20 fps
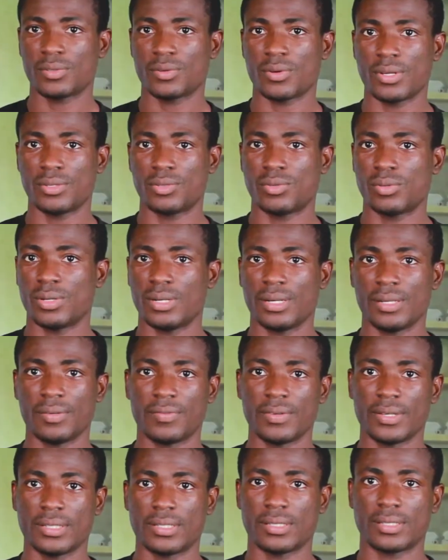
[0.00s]
going to leave
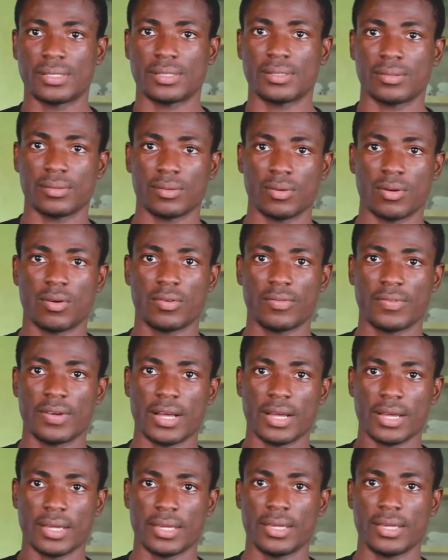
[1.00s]
it
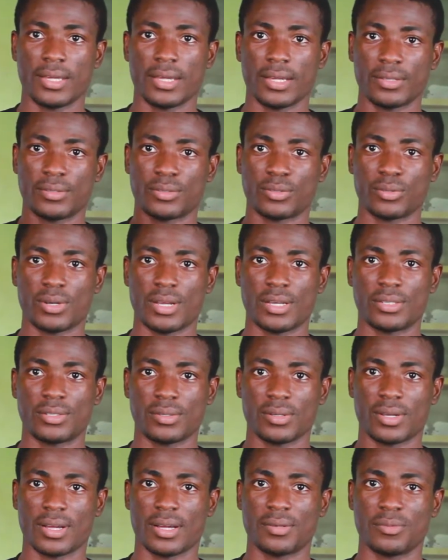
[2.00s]
over here so that
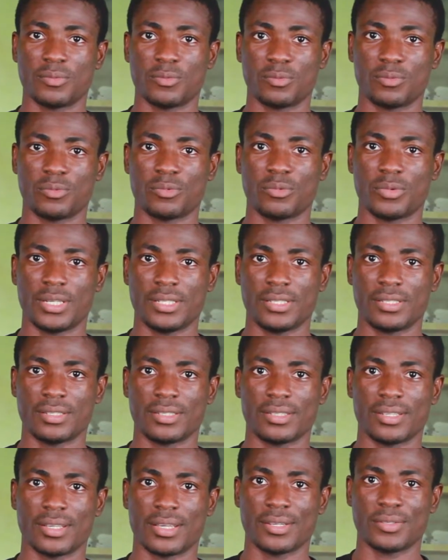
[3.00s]
you can read
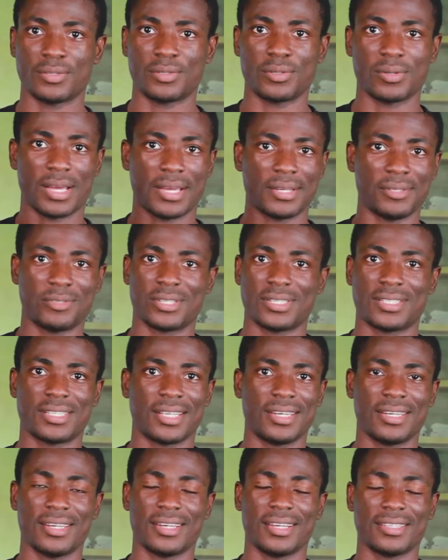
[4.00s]
in case you are interested
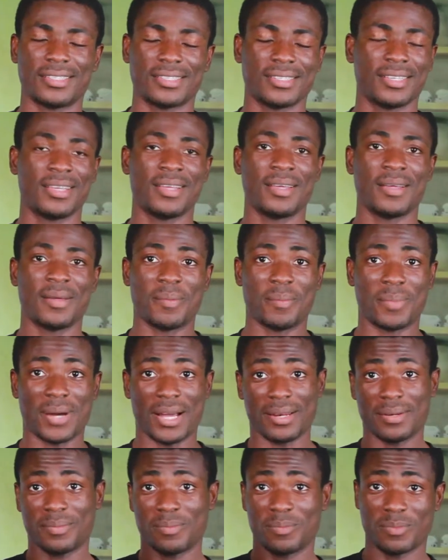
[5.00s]
in that.
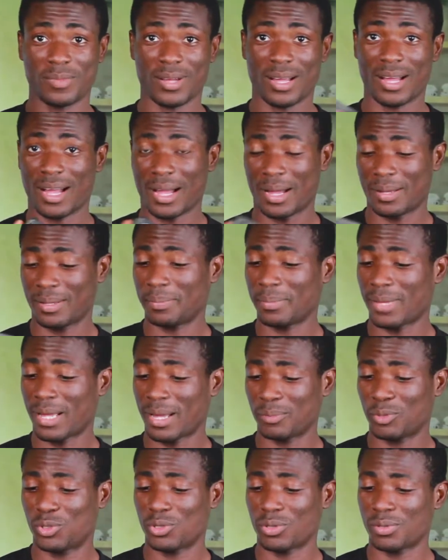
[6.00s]
But
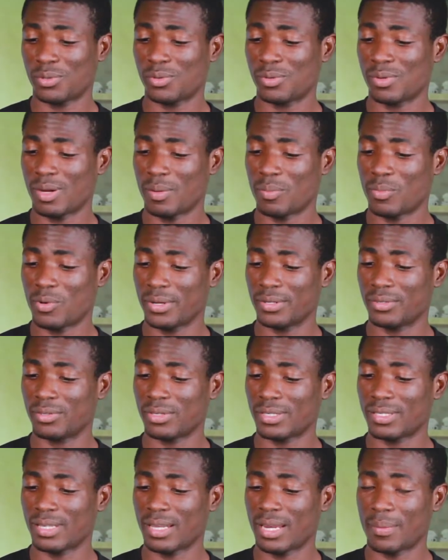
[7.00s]
I'm sure you are more
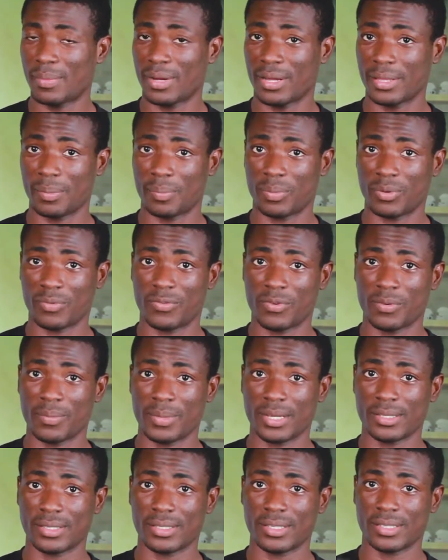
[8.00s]
interested about the
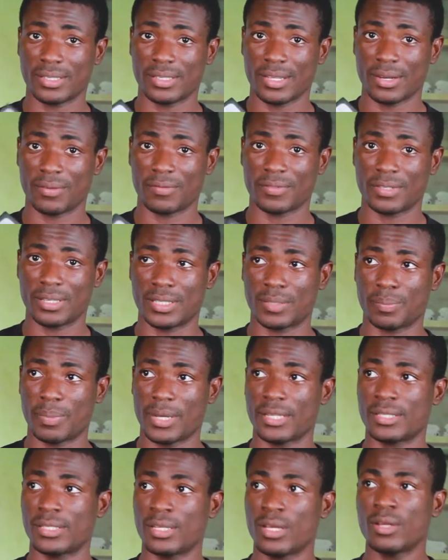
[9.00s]
performance instead of the
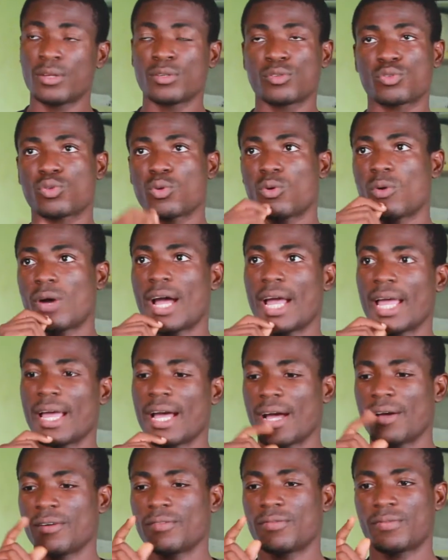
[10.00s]
specs. So I
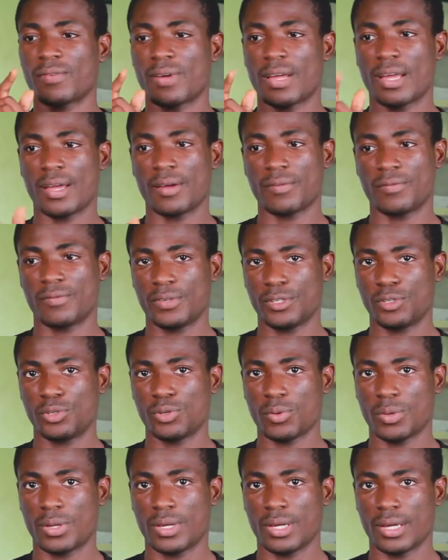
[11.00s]
have a video
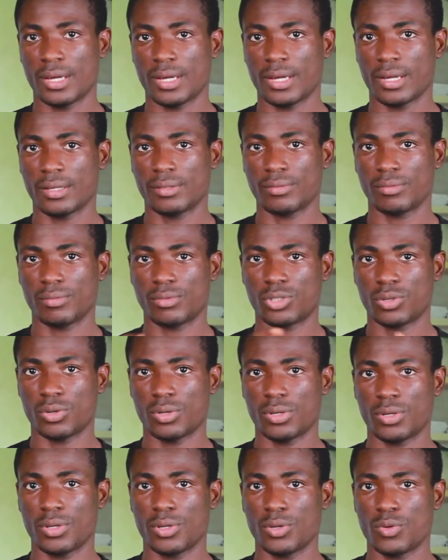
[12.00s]
here
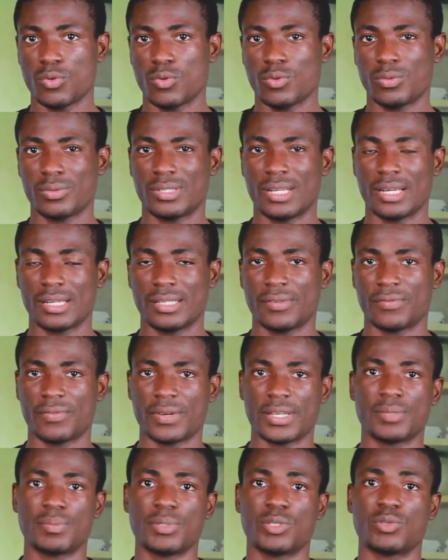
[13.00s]
showing you the
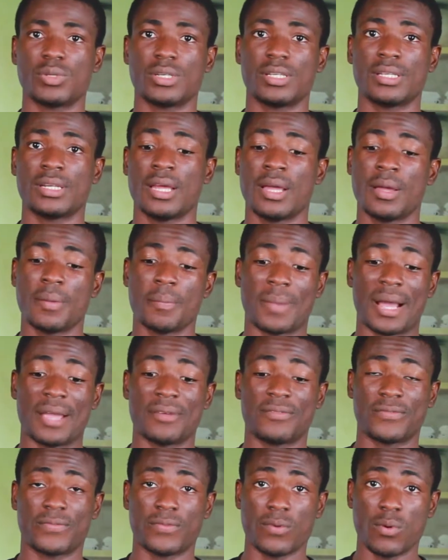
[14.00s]
difference between my
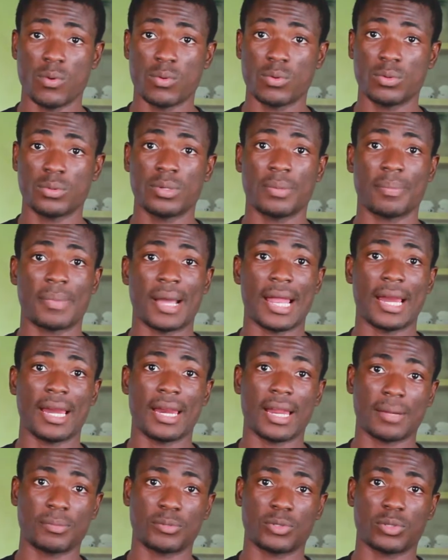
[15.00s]
phone, my
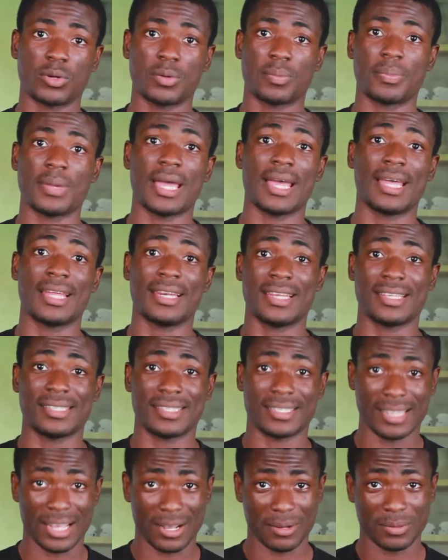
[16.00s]
laptop, and the
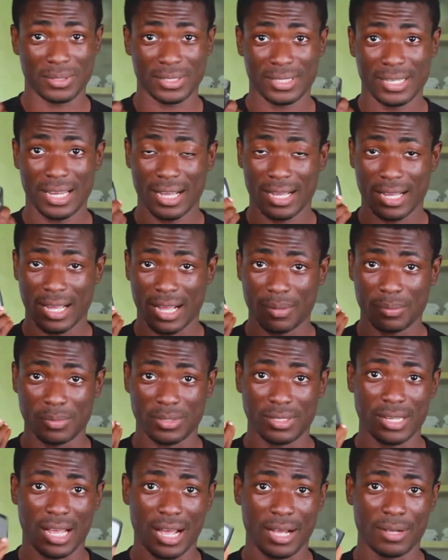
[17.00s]
sound that
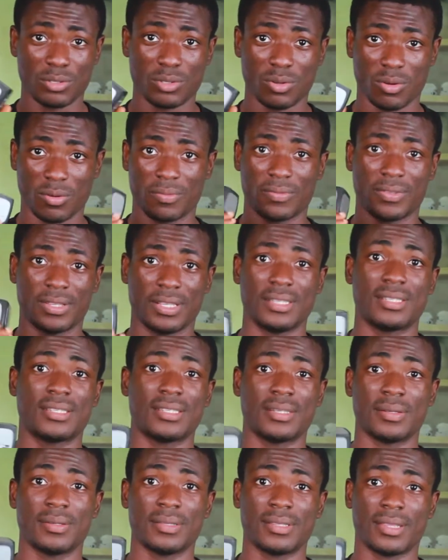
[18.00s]
comes out of
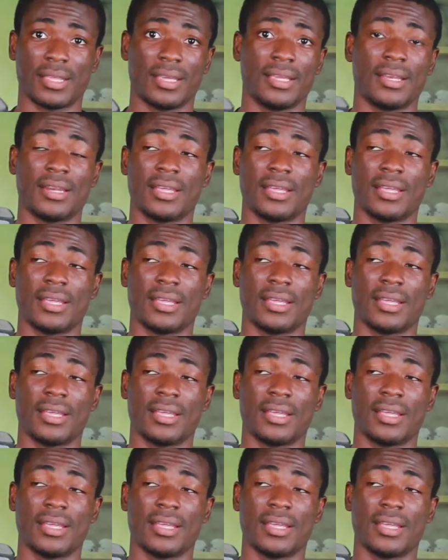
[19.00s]
this thing.